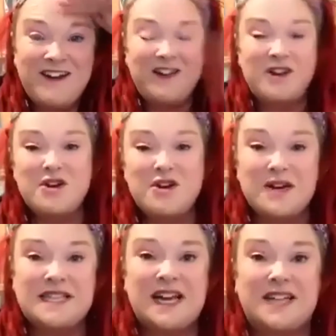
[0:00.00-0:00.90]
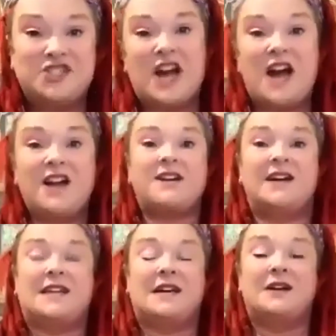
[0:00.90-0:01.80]
Who is it?" And Jack cried
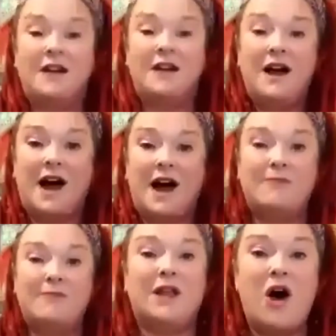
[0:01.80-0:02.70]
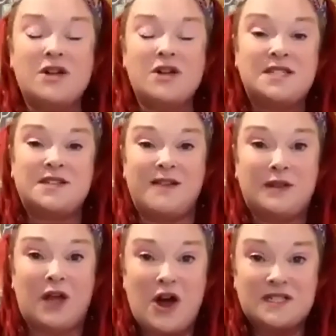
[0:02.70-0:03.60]
out, "I'm lost, I'm
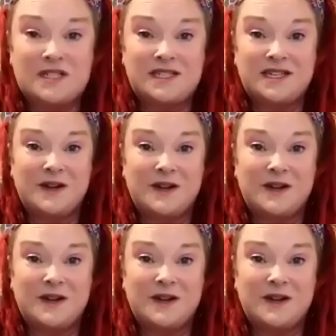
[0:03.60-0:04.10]
lost.